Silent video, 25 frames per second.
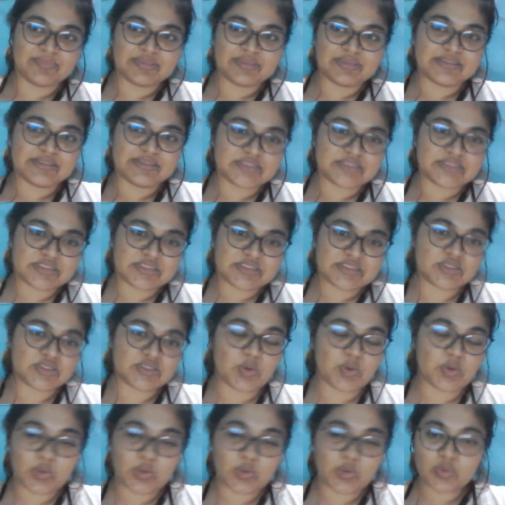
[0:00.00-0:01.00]

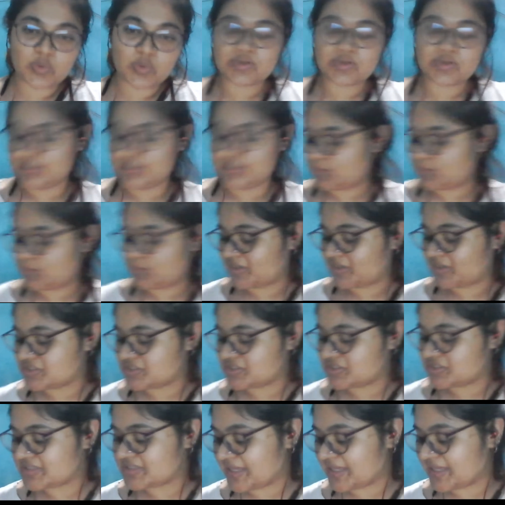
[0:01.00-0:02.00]
So, in questions
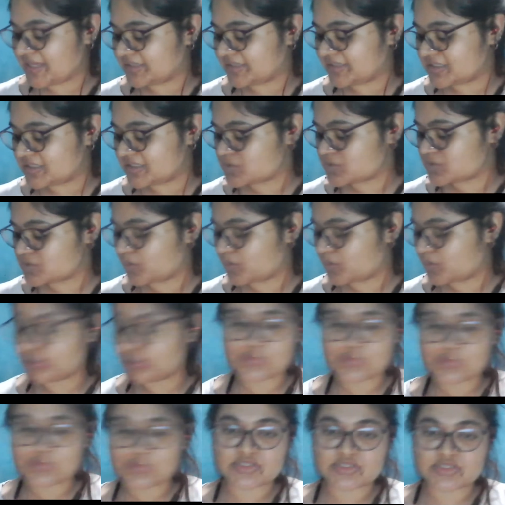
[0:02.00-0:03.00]
like this, what do you
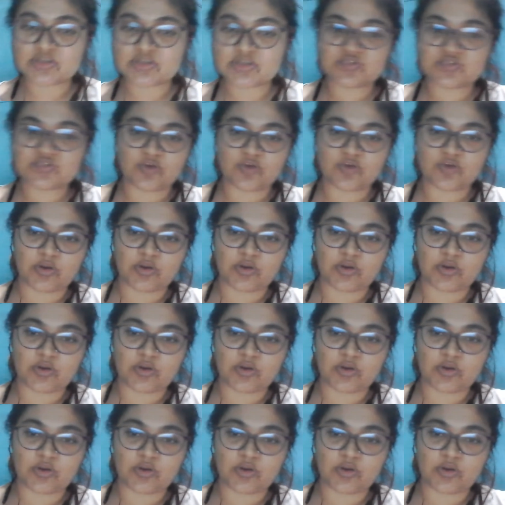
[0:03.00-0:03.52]
search for?